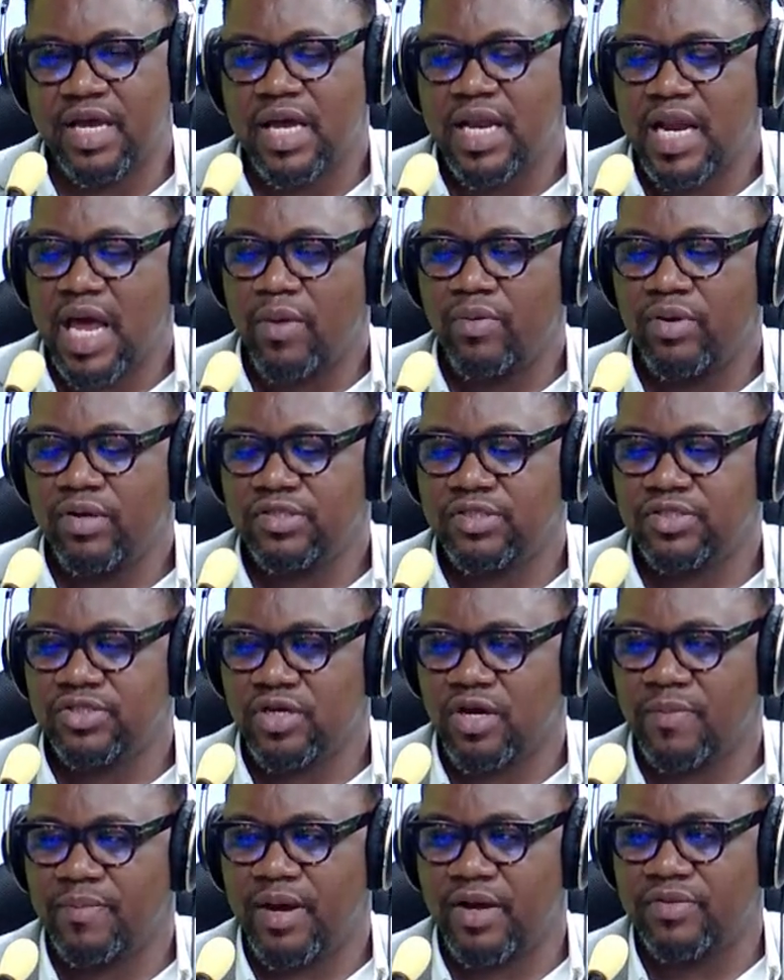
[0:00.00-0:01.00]
I want us to talk
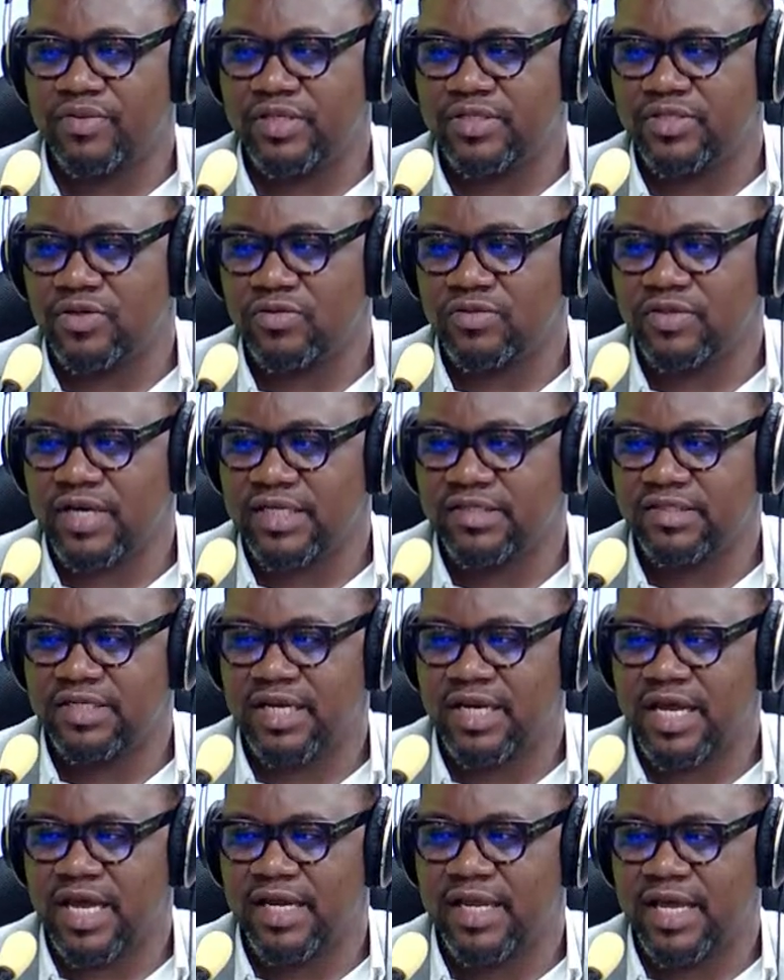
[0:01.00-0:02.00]
about this. Also, I said
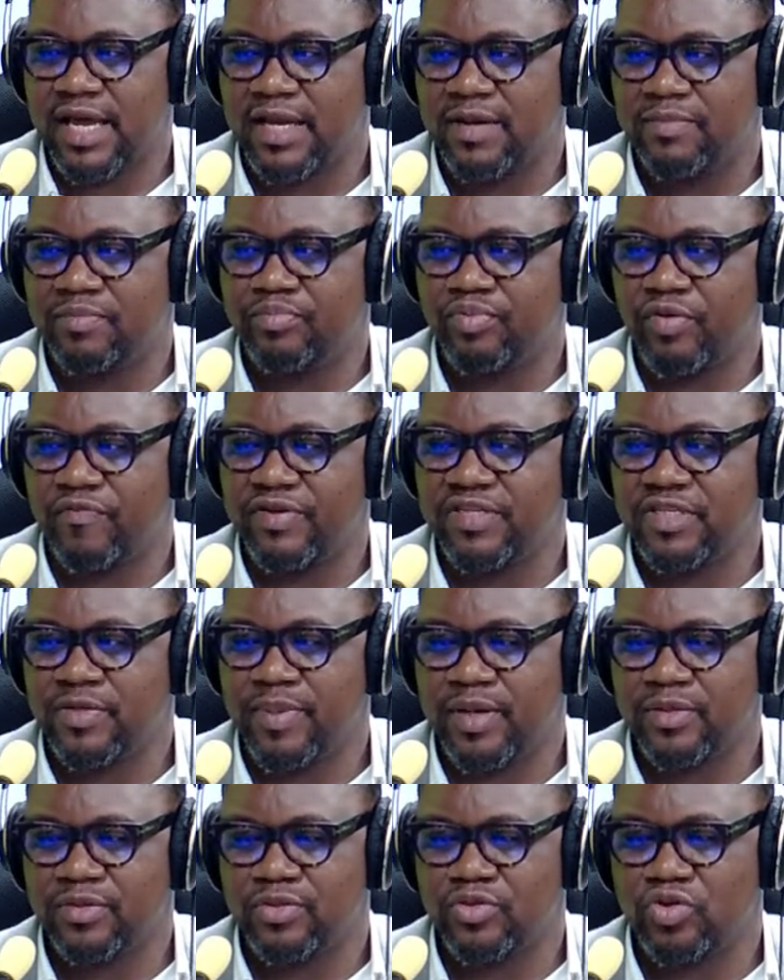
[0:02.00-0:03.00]
earlier, Professor
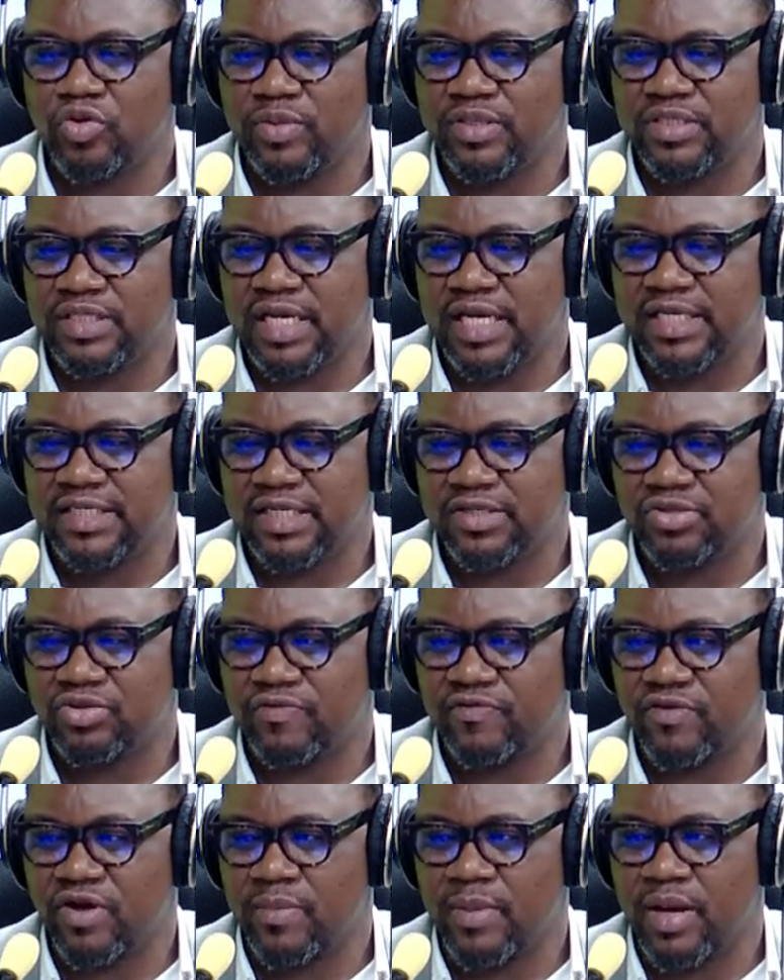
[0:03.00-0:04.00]
Patutomi is the latest to
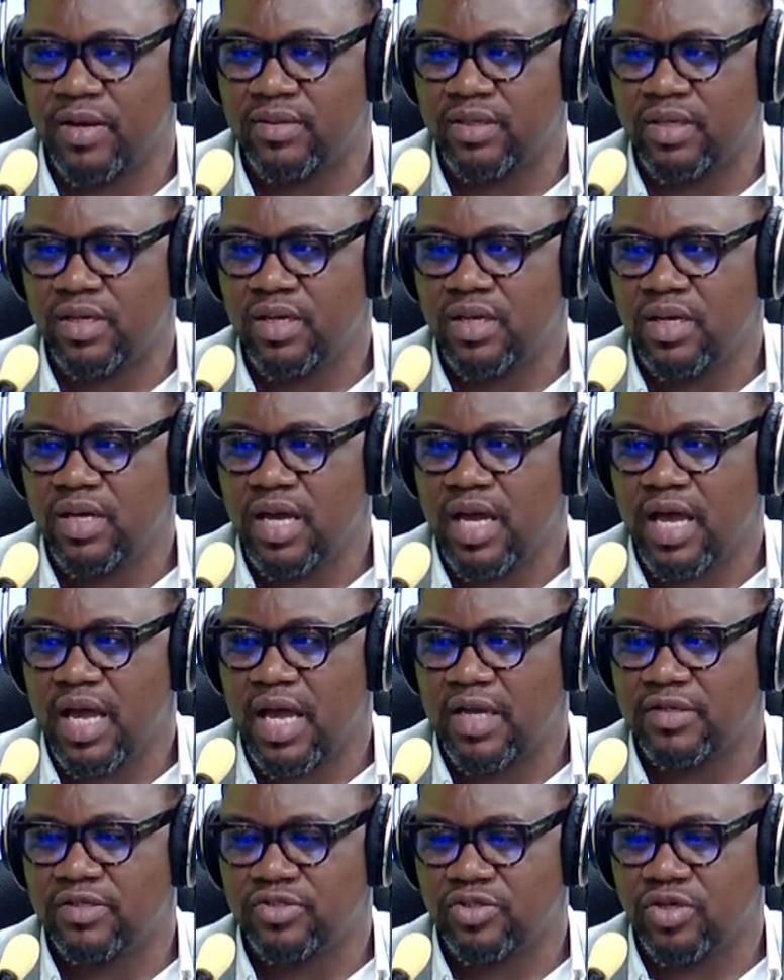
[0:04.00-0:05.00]
have come out
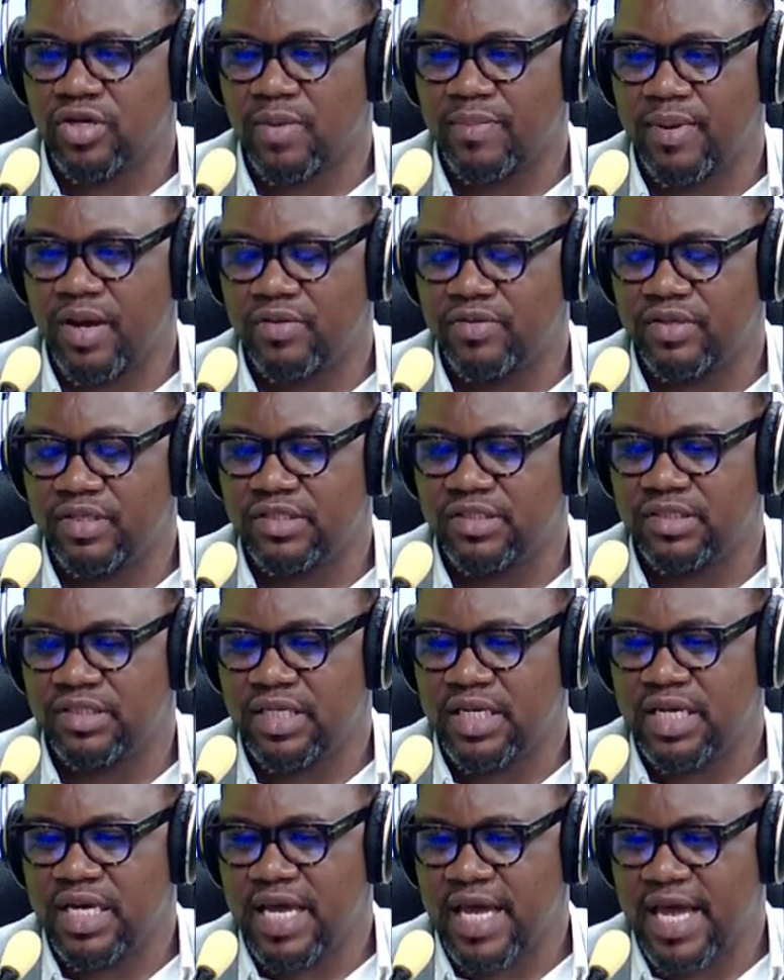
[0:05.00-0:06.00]
to talk about this
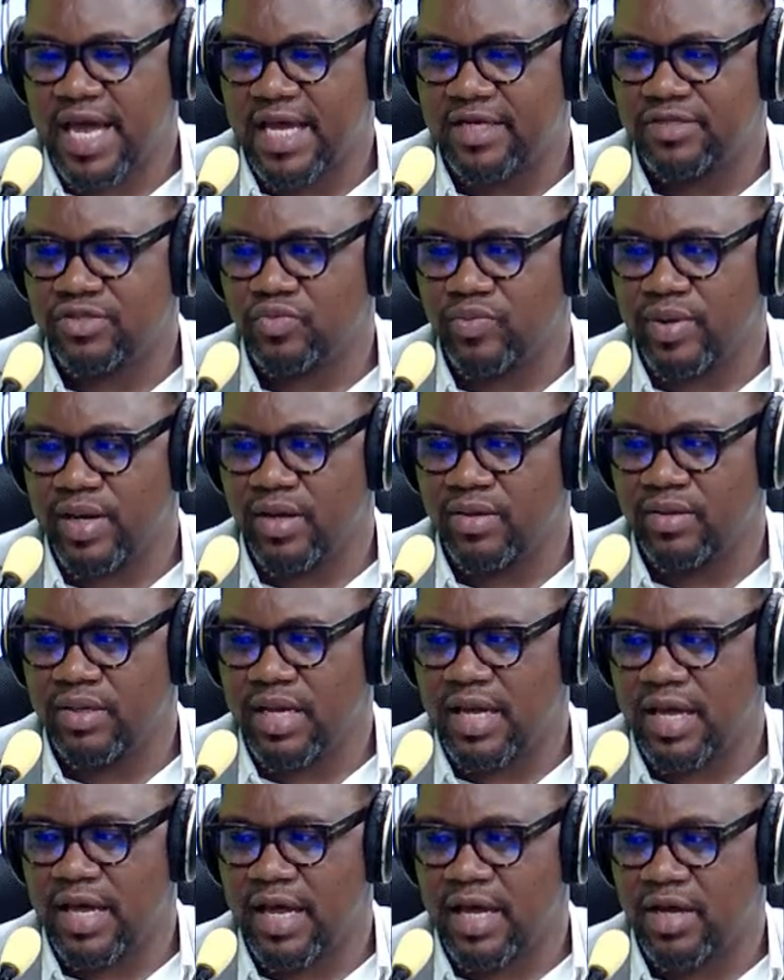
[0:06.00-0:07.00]
as well
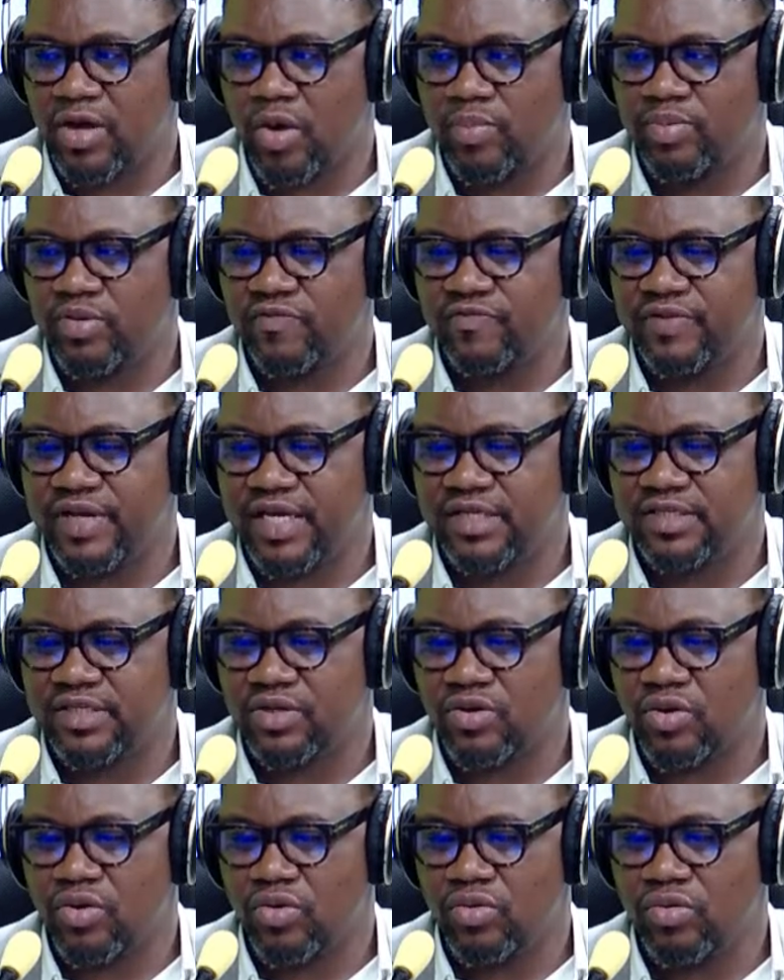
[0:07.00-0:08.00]
a couple of days
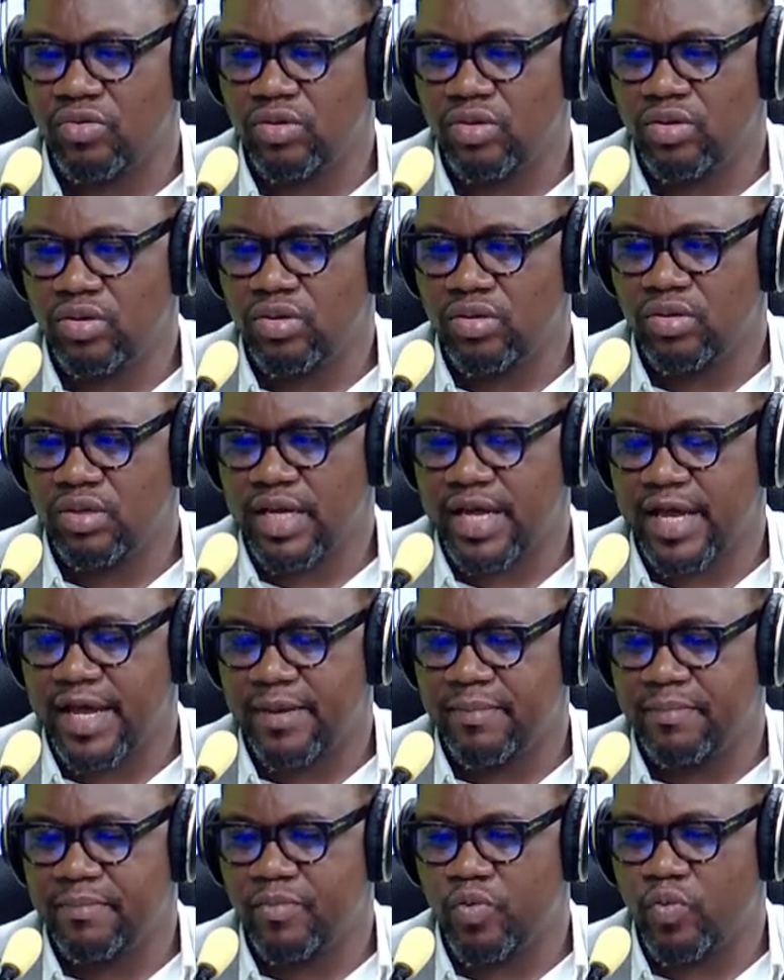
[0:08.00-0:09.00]
ago,
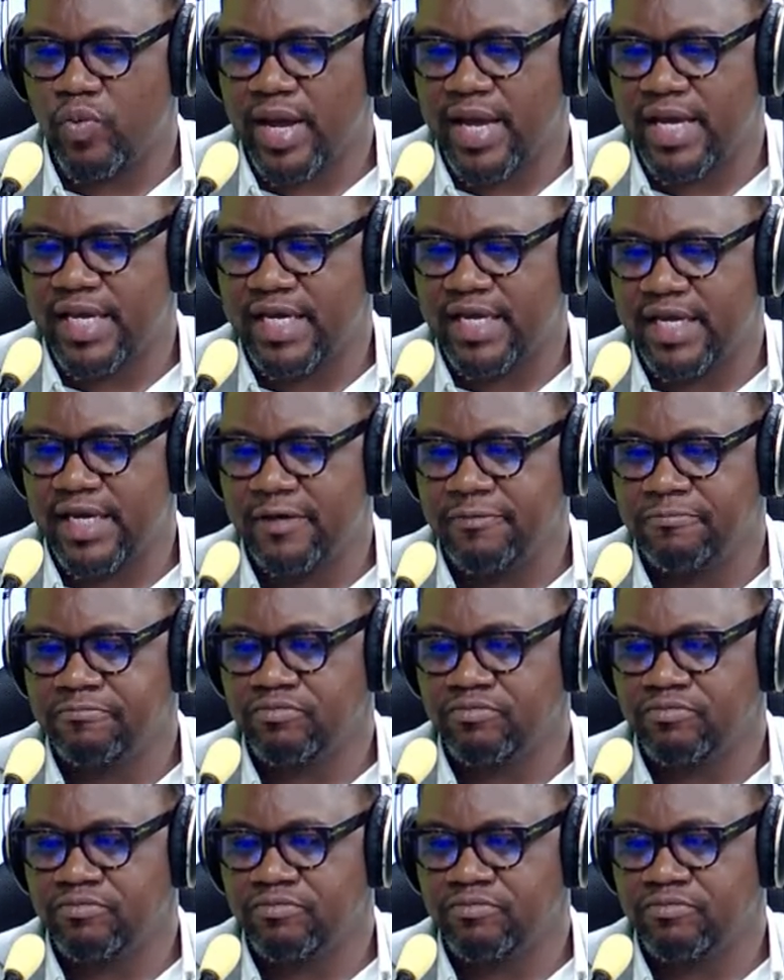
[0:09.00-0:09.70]
where he,